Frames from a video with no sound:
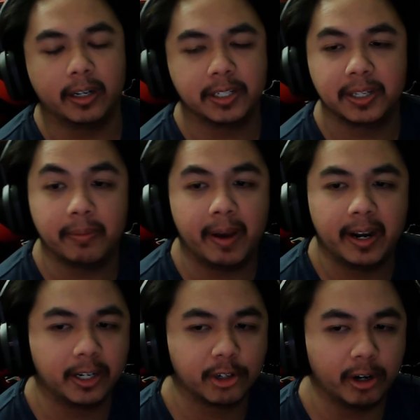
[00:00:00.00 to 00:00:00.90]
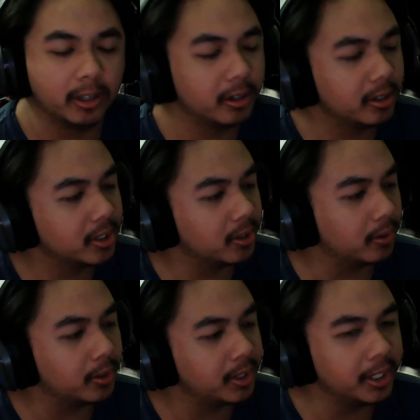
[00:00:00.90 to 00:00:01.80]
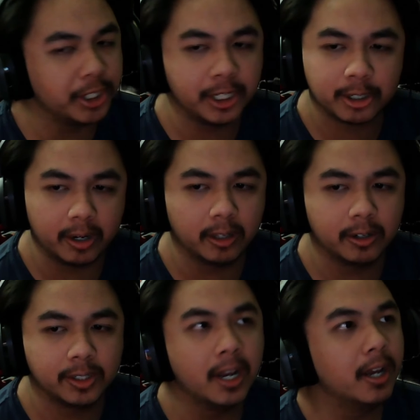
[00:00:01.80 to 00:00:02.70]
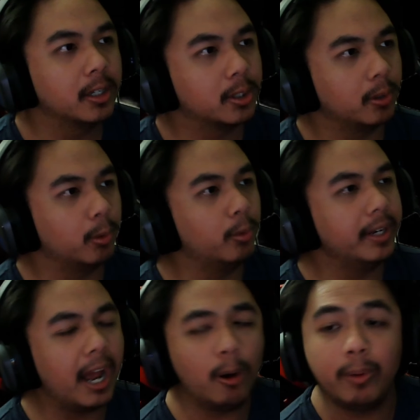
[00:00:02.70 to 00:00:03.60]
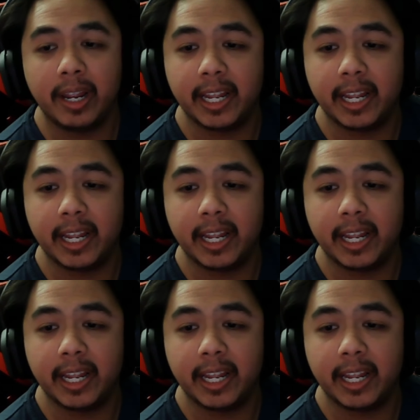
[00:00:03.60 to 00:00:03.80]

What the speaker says: cinematic trailers or CG trailers. So now we